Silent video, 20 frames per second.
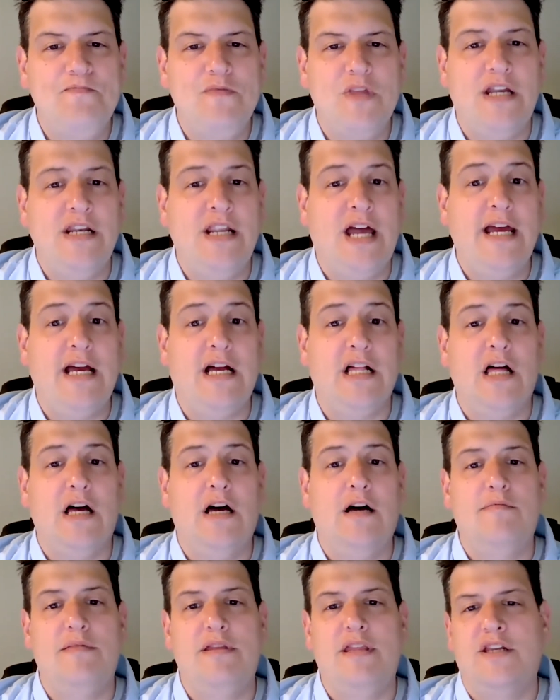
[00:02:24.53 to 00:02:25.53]
a
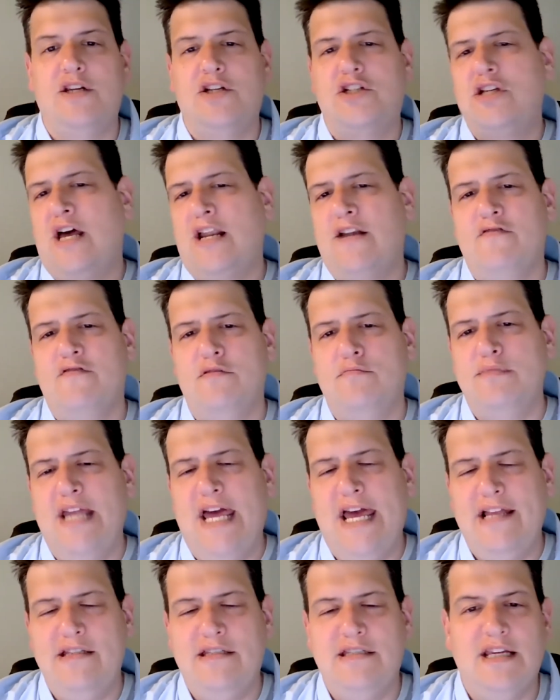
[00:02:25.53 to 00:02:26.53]
nightclub, and then a shot of them
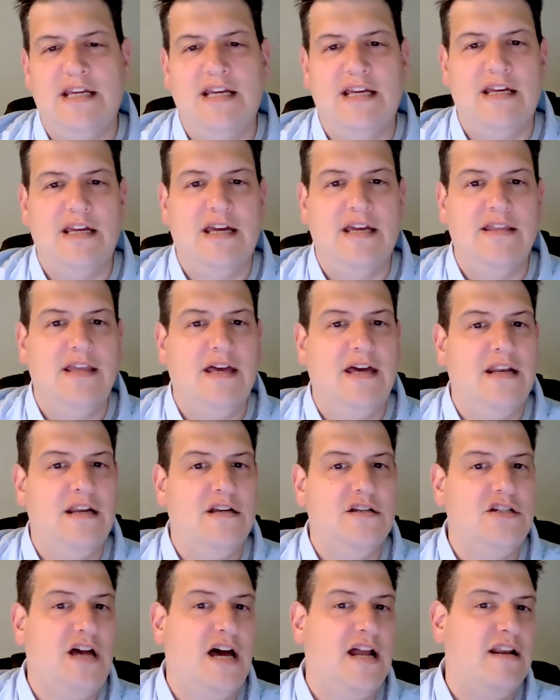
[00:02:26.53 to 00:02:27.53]
dancing, and then a
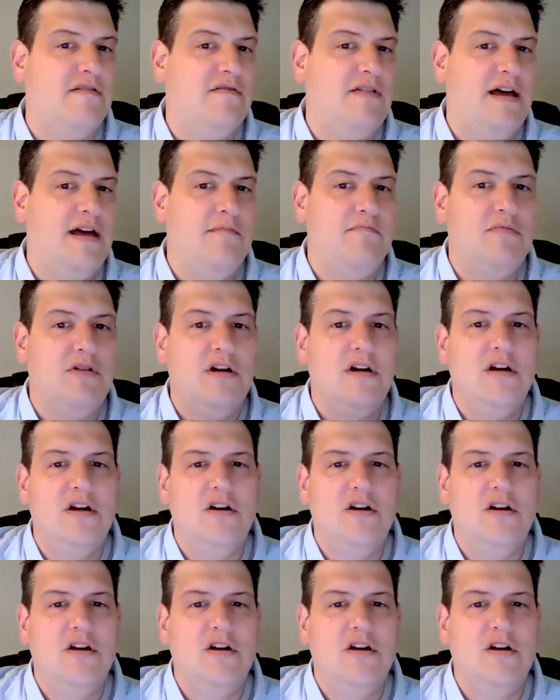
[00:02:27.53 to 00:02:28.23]
shot of them